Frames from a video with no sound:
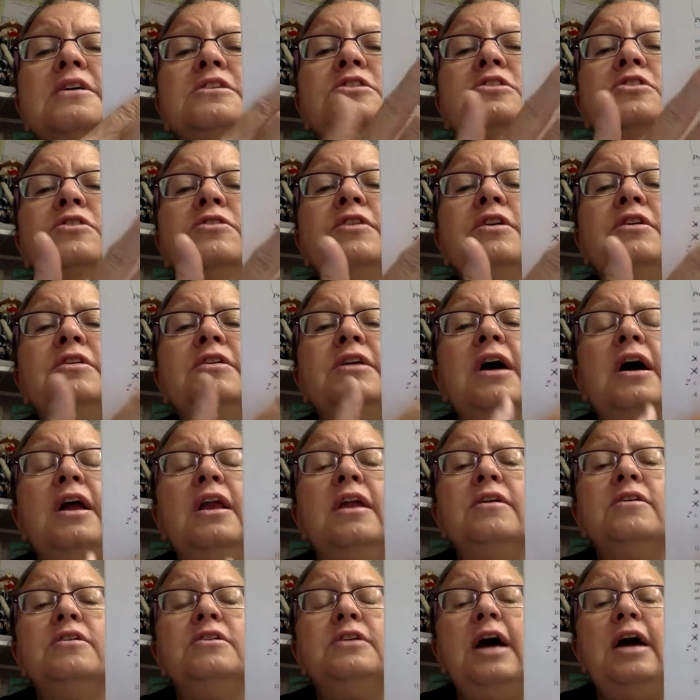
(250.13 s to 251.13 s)
So they're
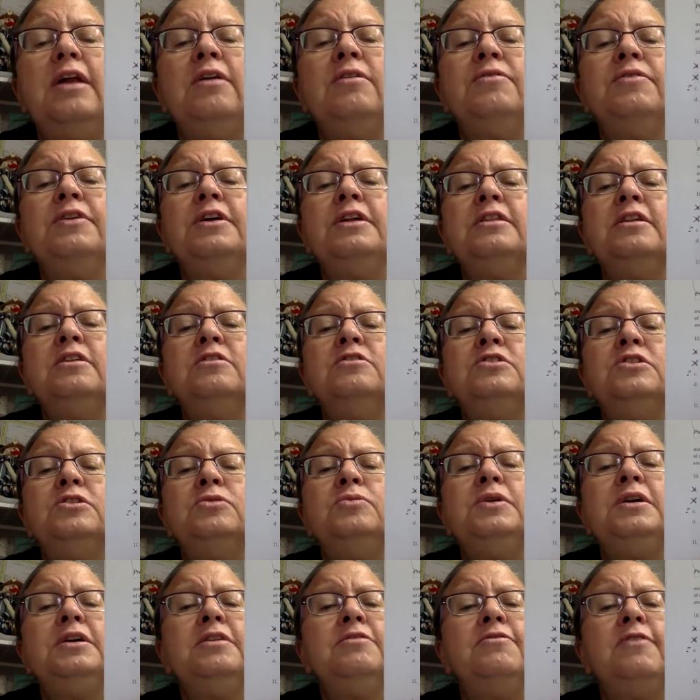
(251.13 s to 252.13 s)
not, I don't think they're
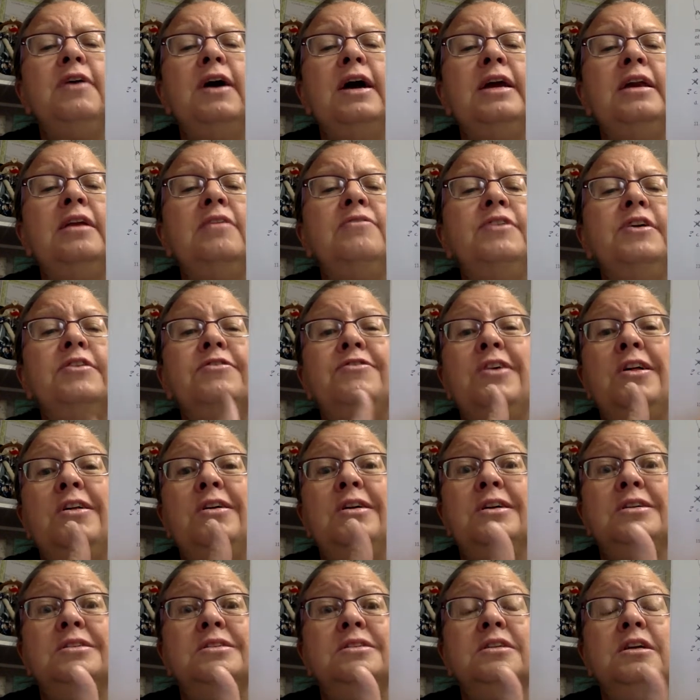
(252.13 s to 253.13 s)
doing fine if they're
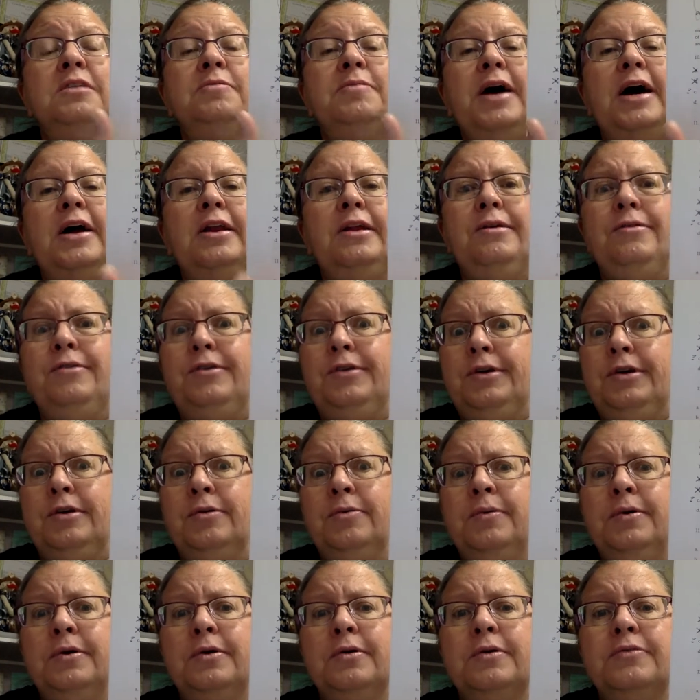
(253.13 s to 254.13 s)
falling asleep. How do you do your
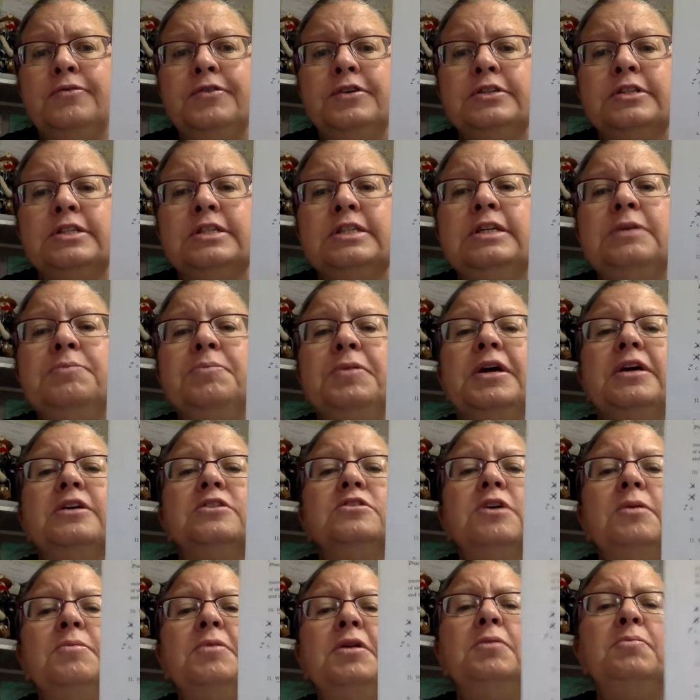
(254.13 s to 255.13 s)
work if you're sleeping?
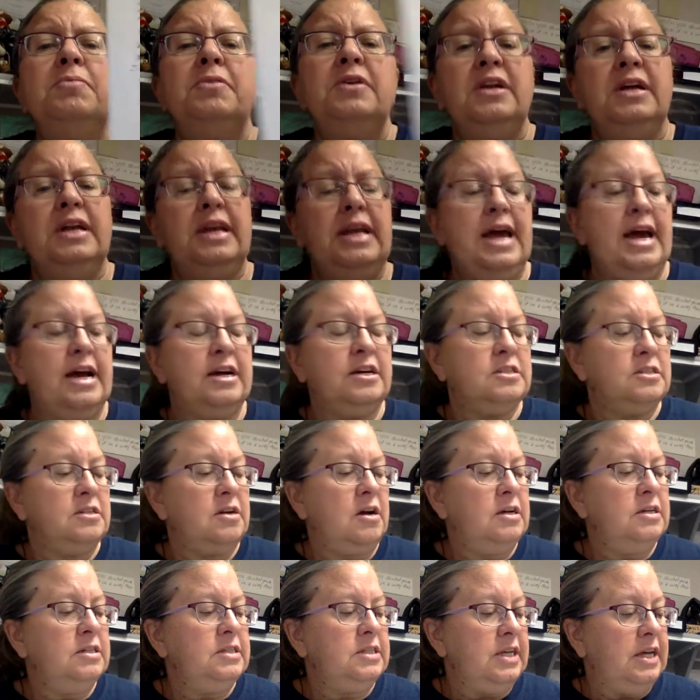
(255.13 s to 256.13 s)
So I'm going to put an X
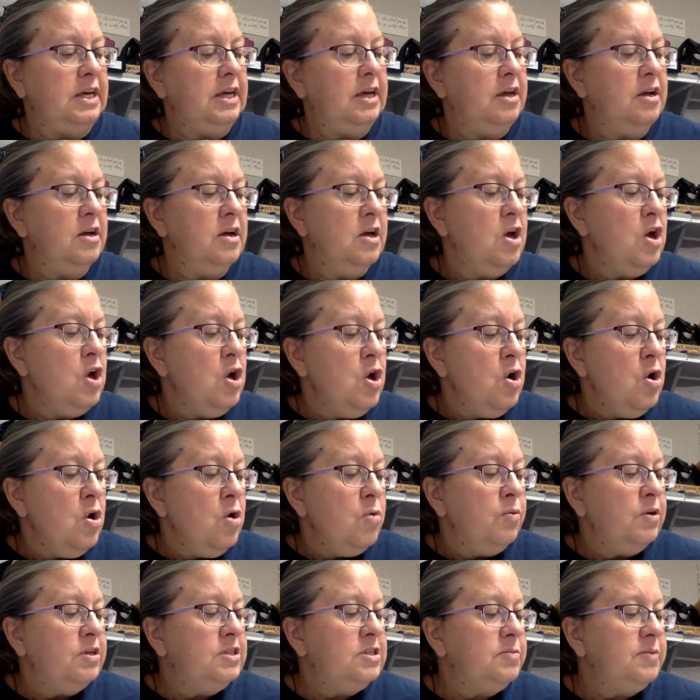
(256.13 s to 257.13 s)
on D,
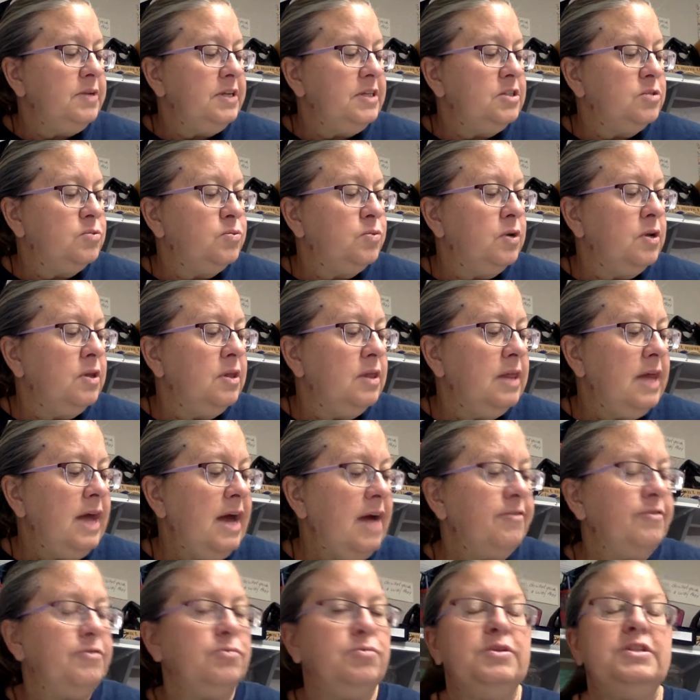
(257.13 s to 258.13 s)
which means we're
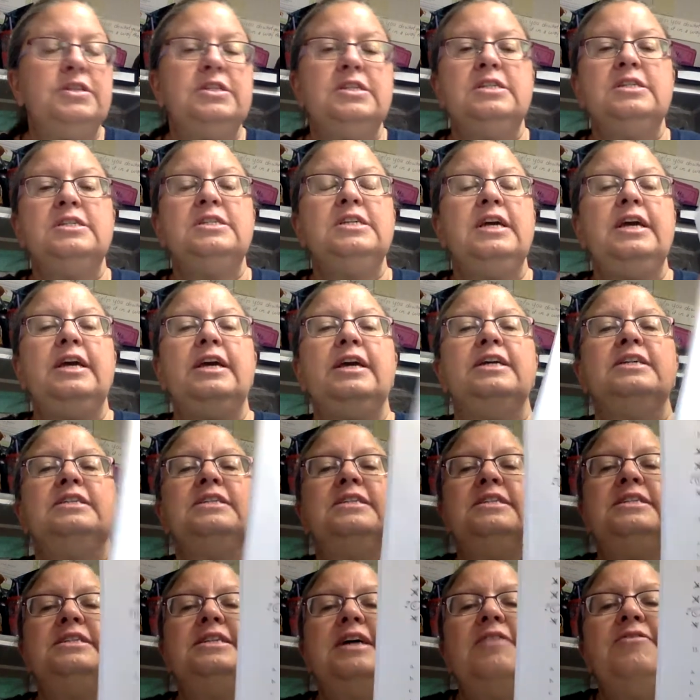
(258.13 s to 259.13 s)
left with C
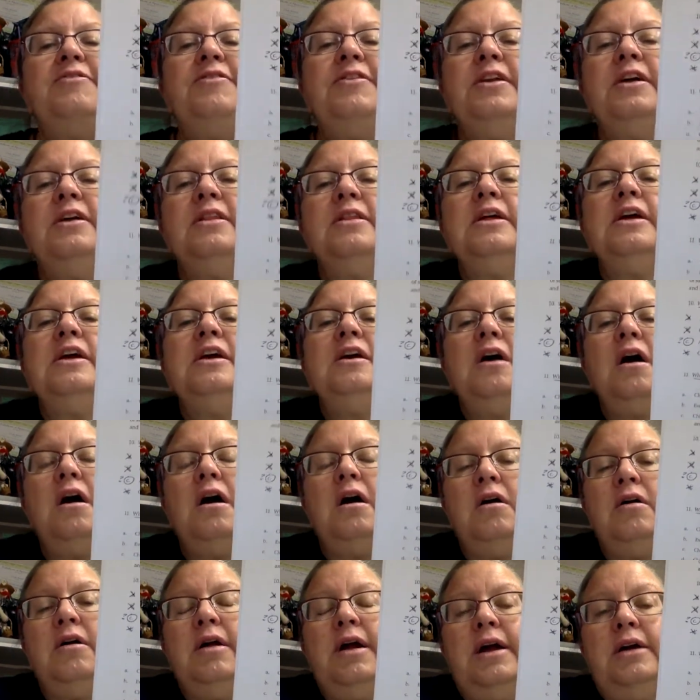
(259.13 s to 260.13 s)
is definitely
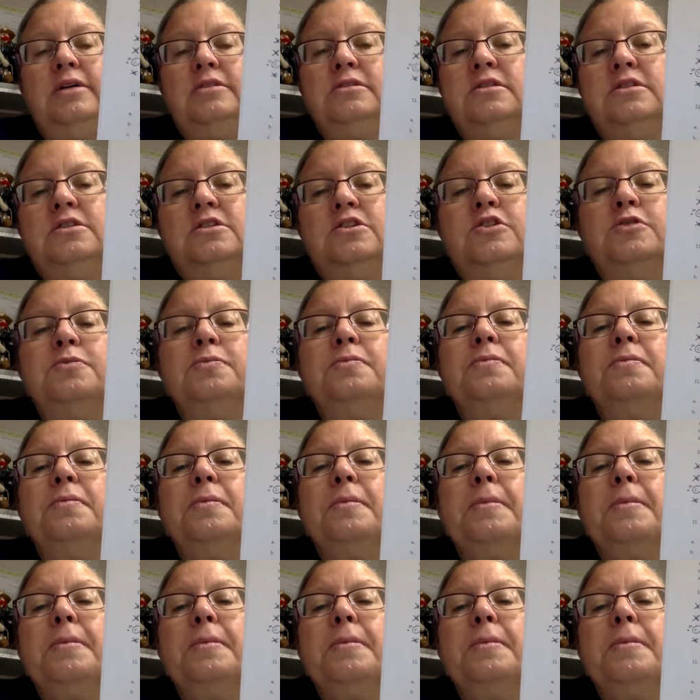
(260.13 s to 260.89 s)
our answer.